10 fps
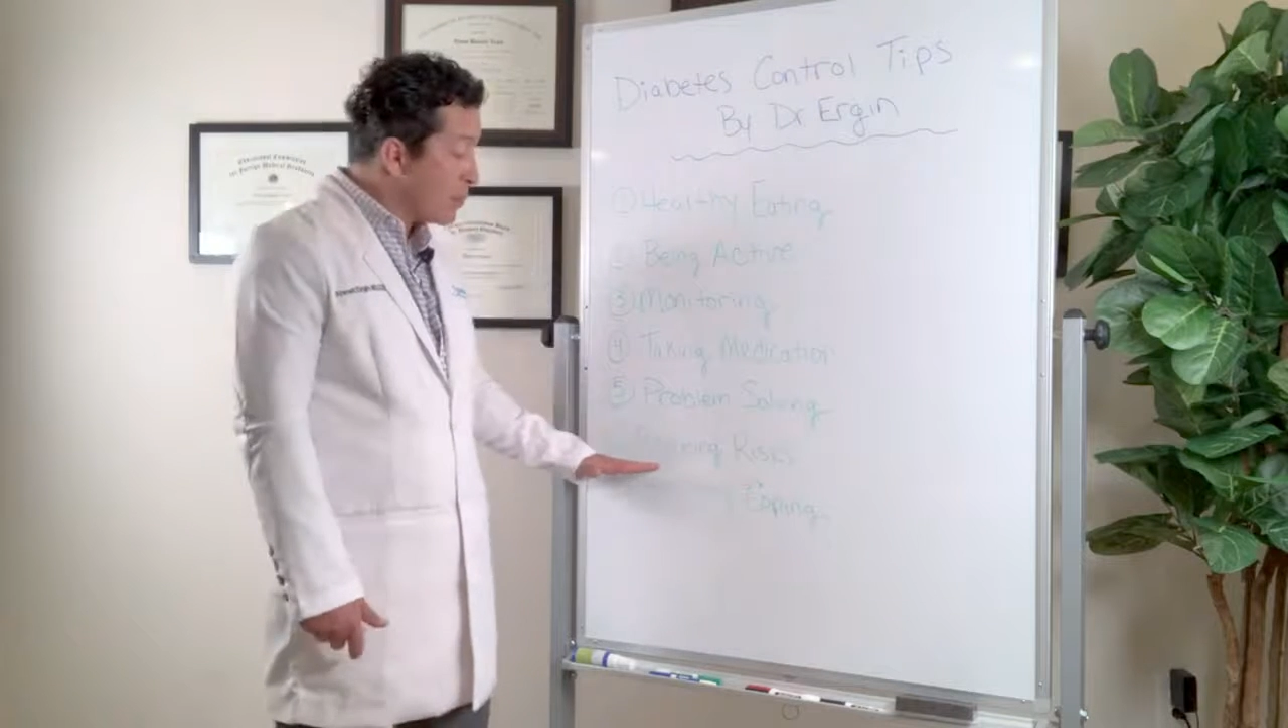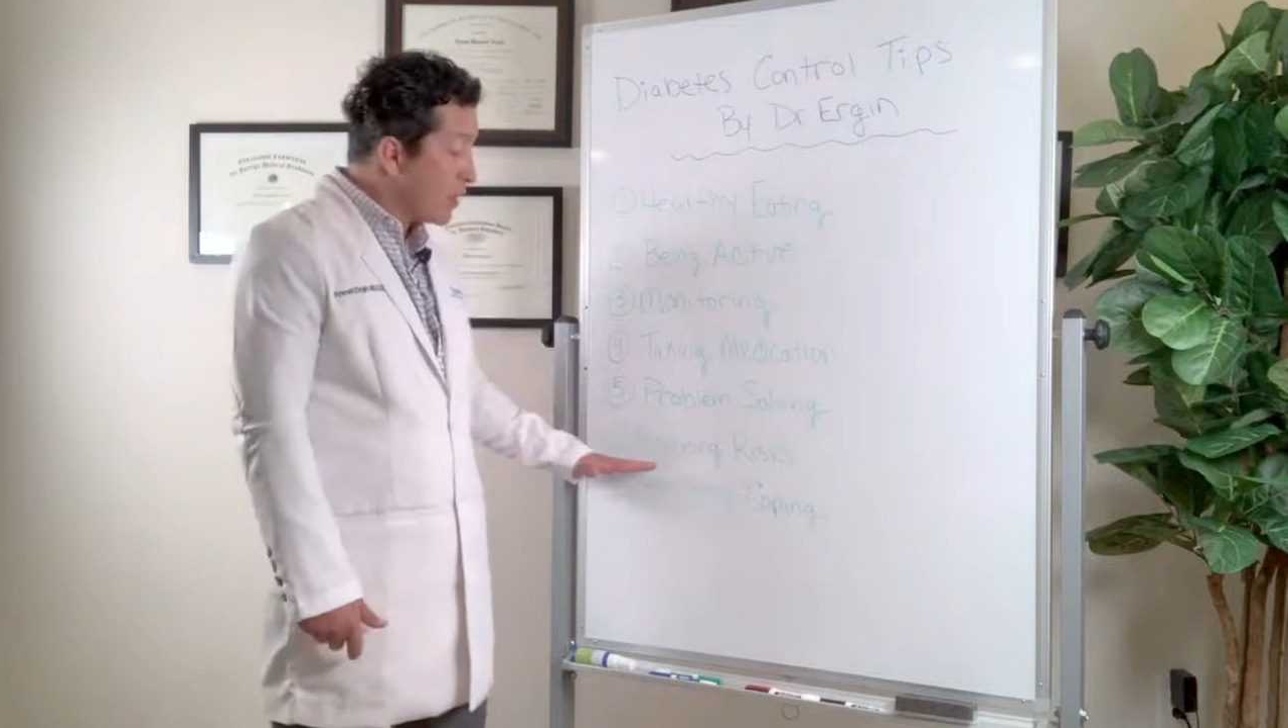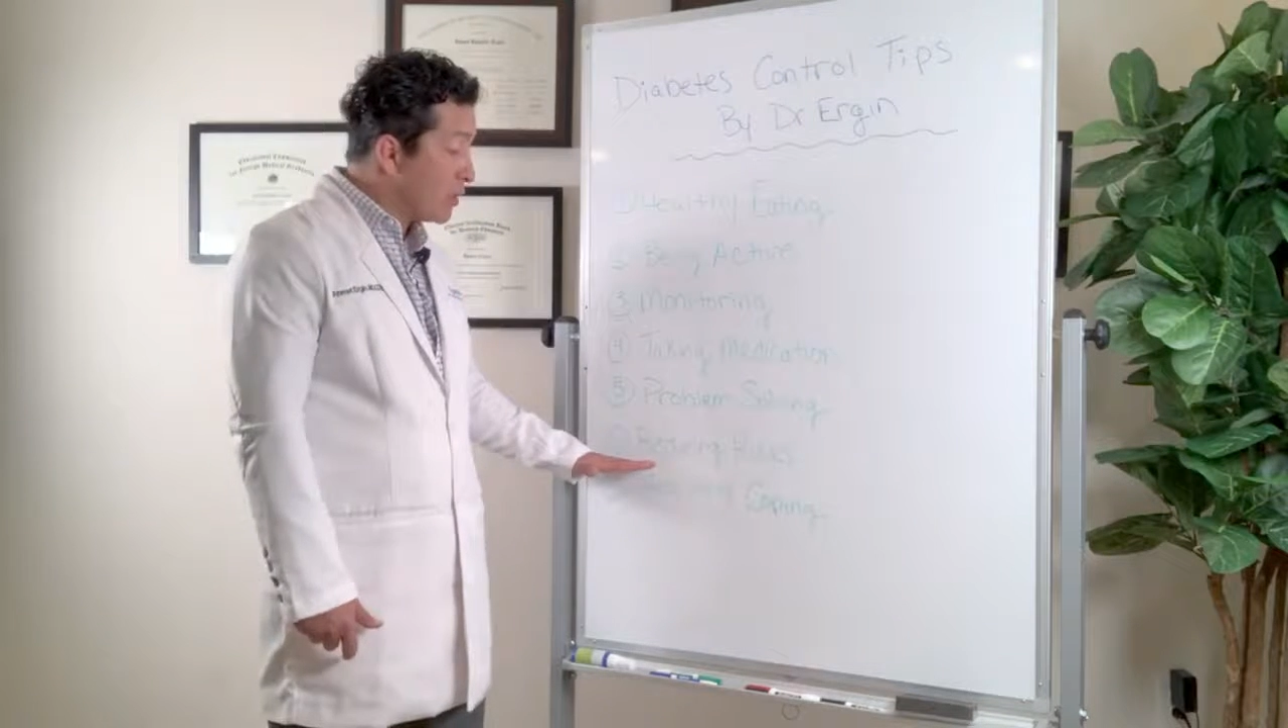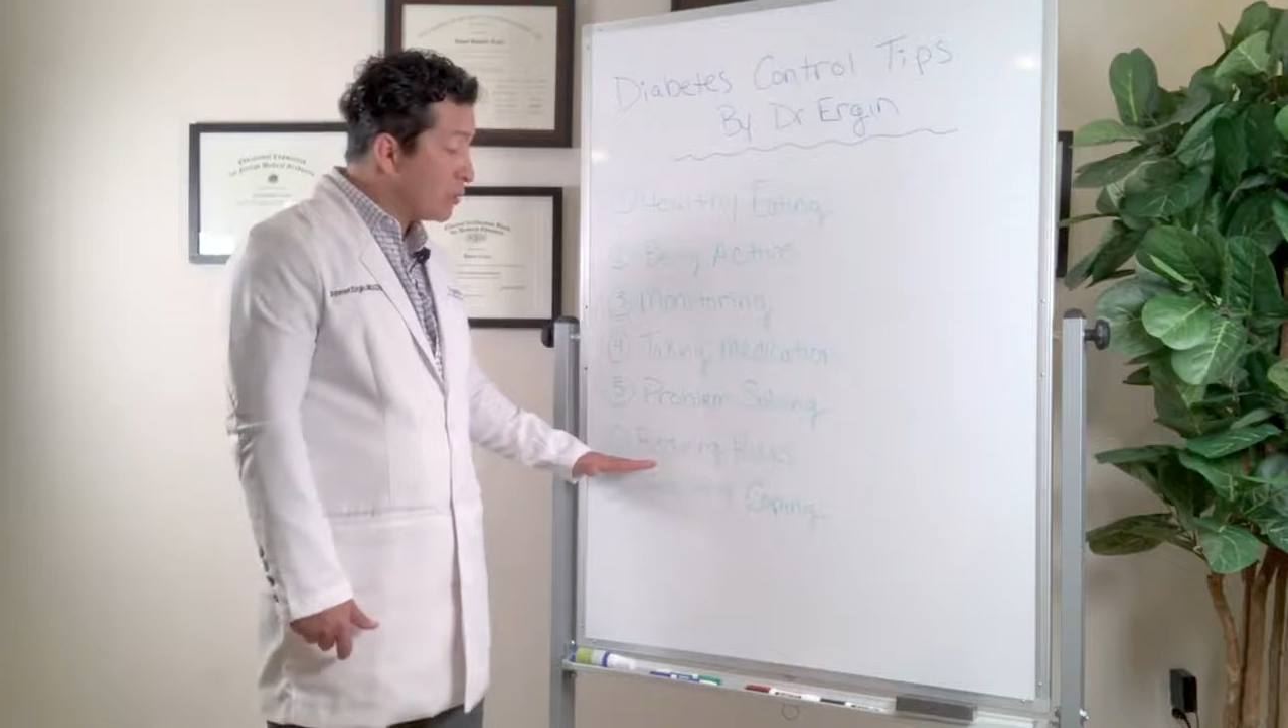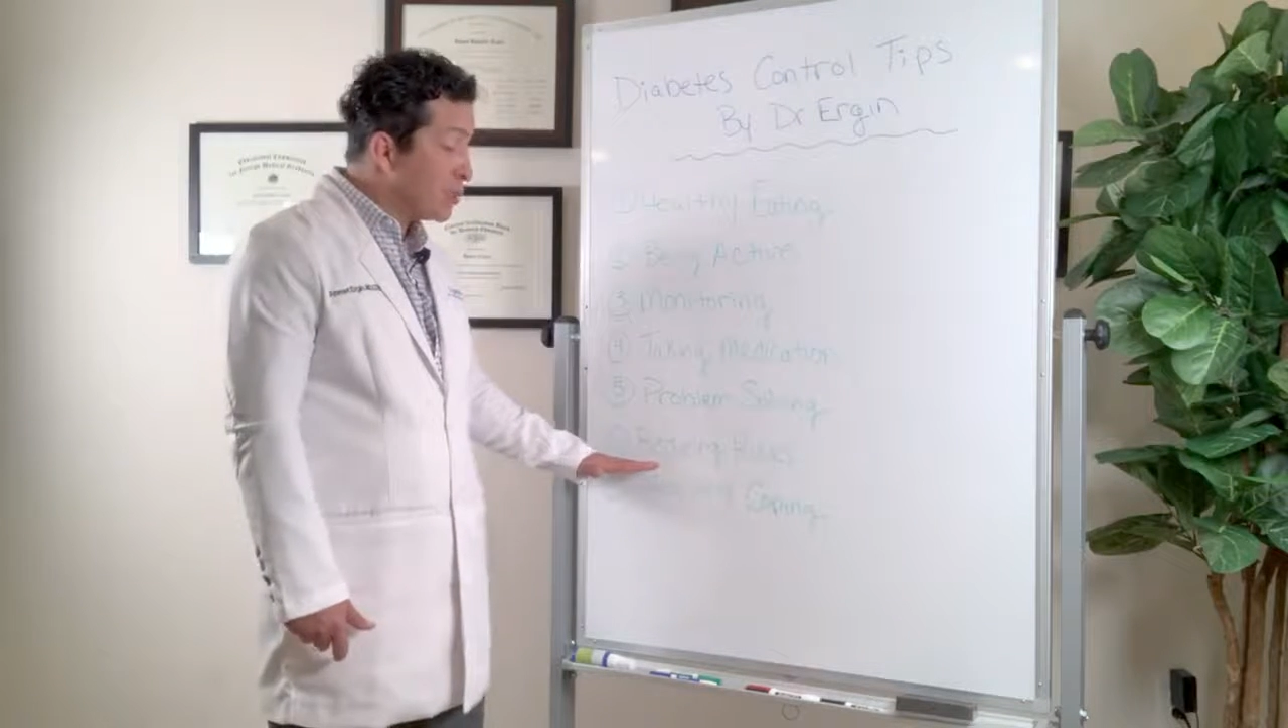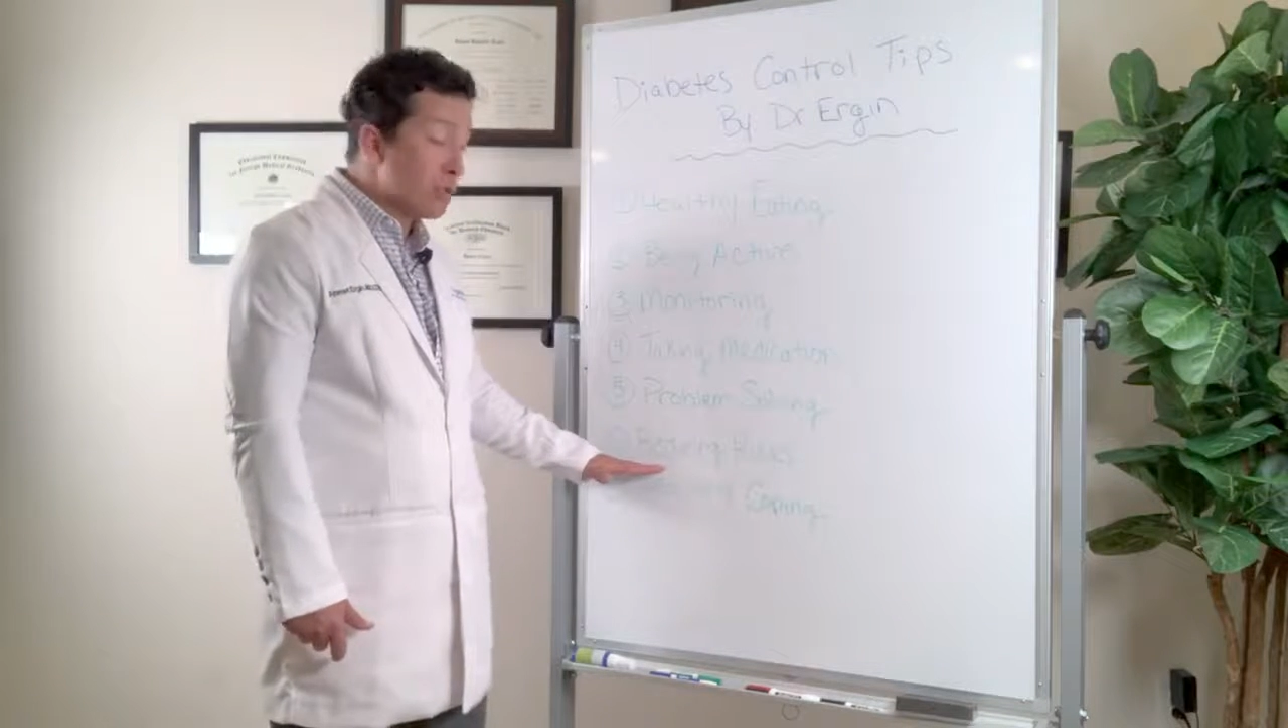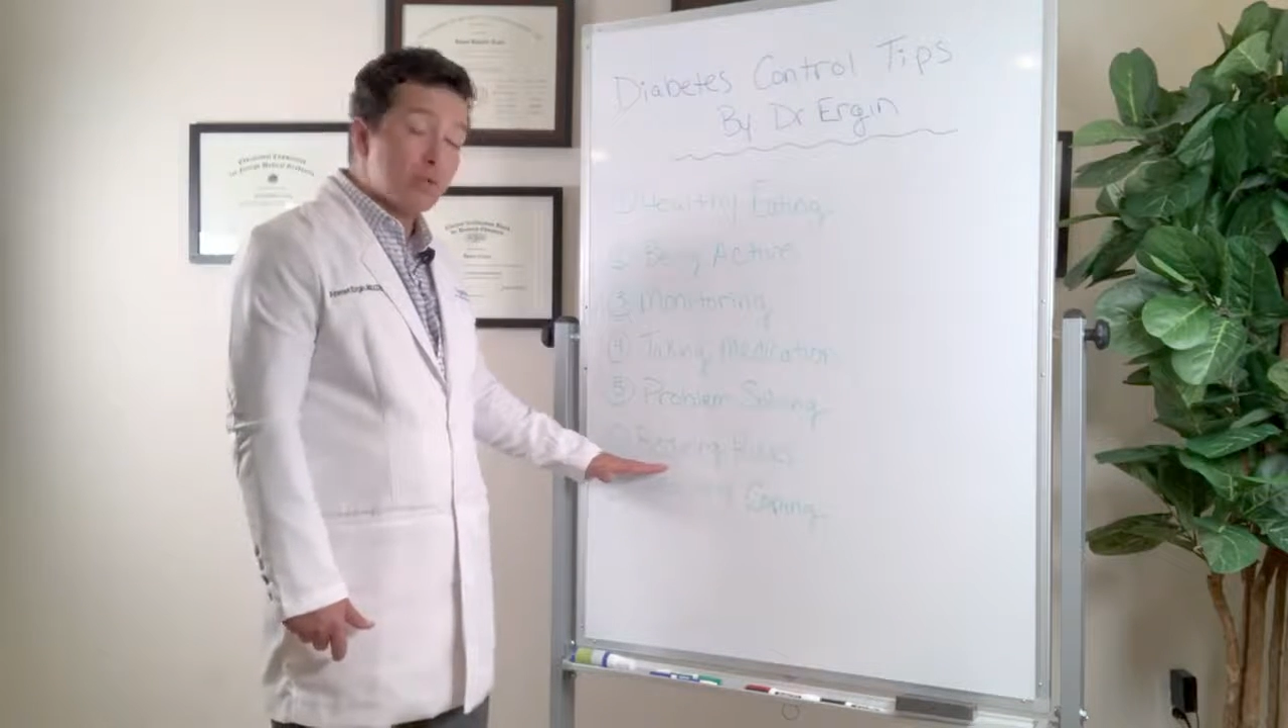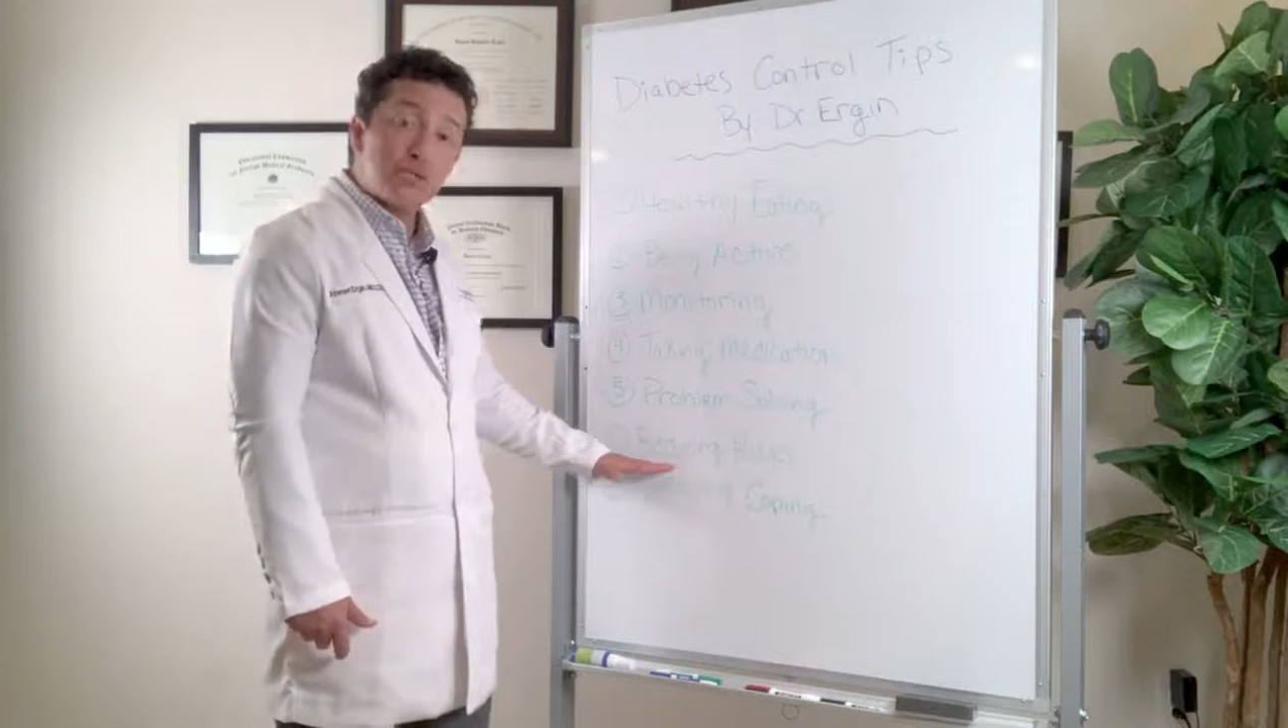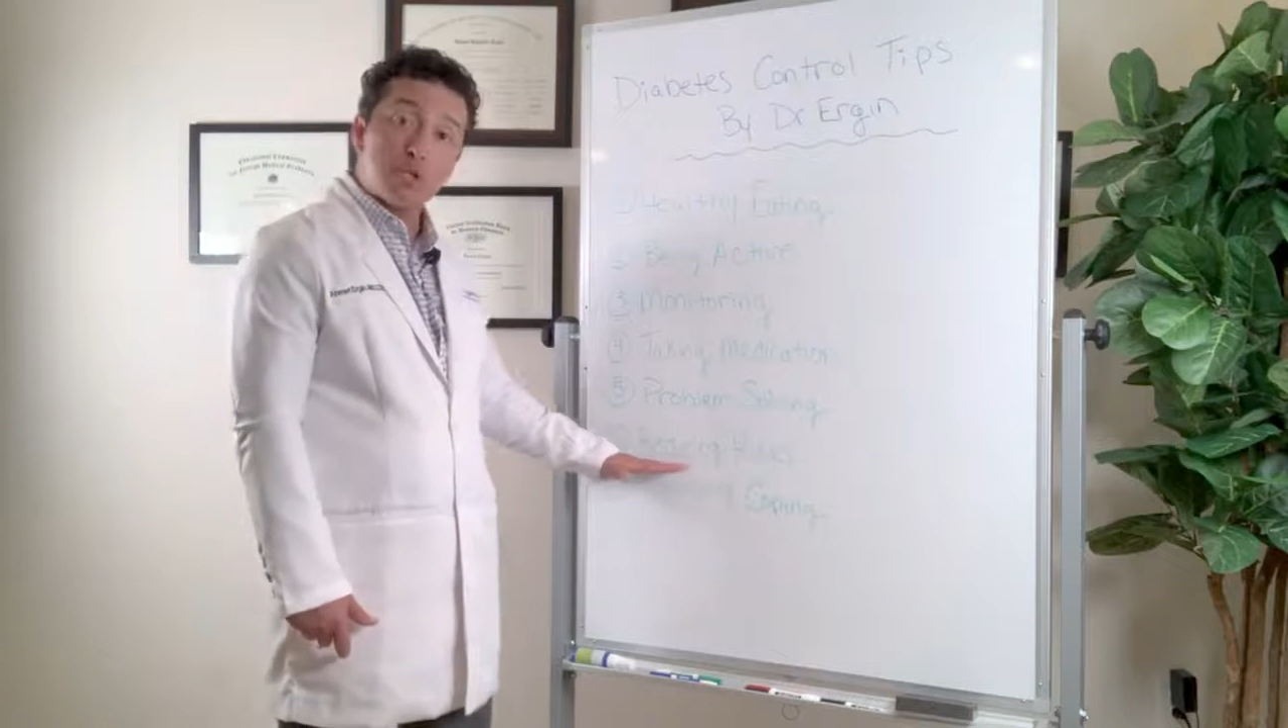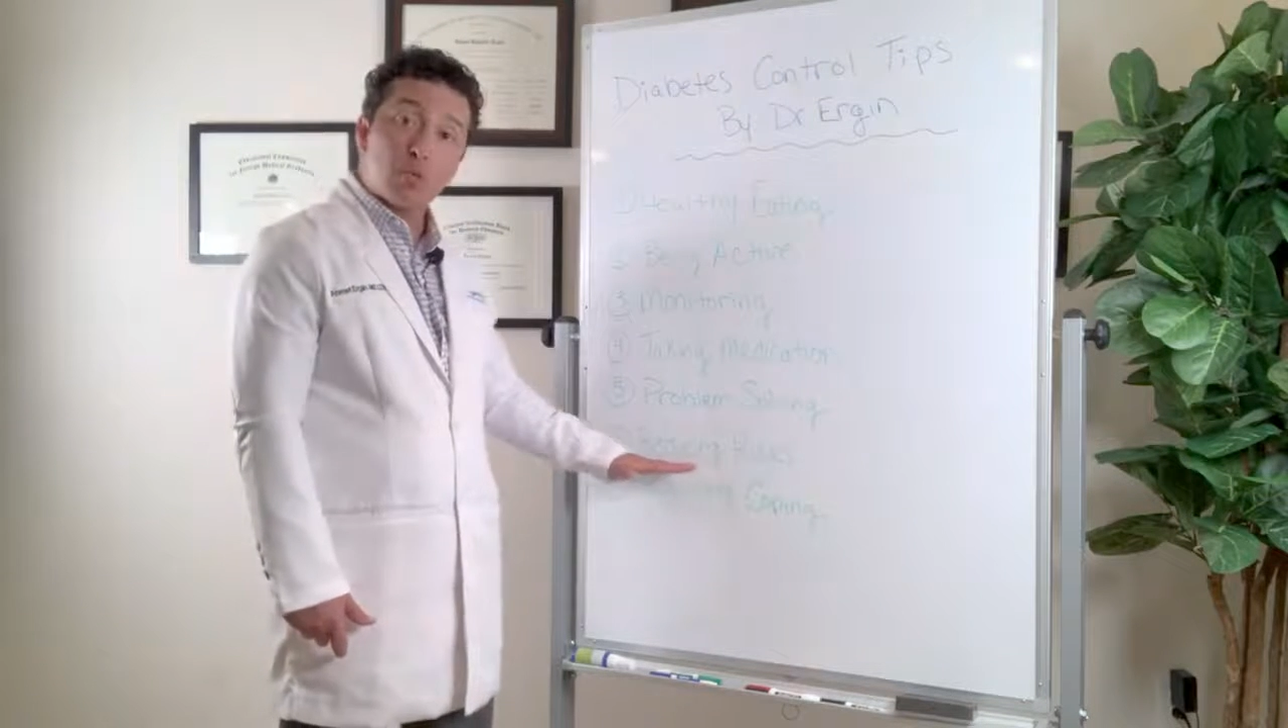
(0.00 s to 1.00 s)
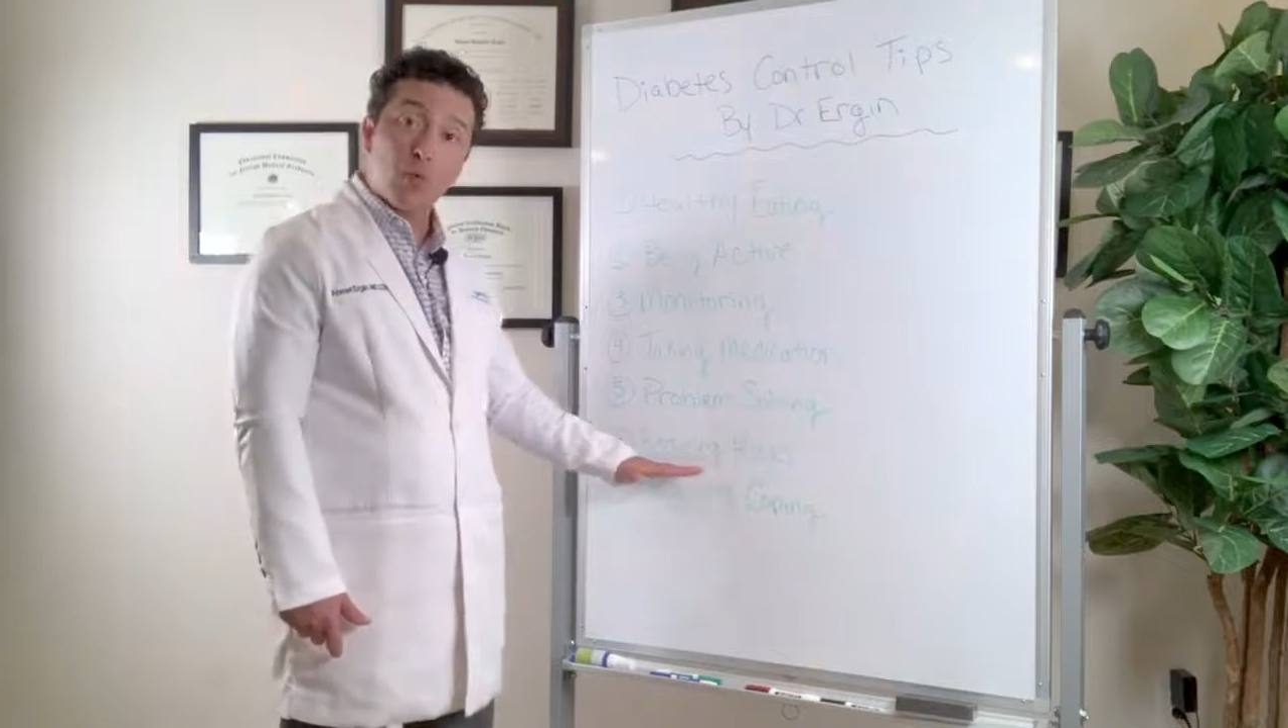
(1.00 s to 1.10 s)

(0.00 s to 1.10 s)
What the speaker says: But reducing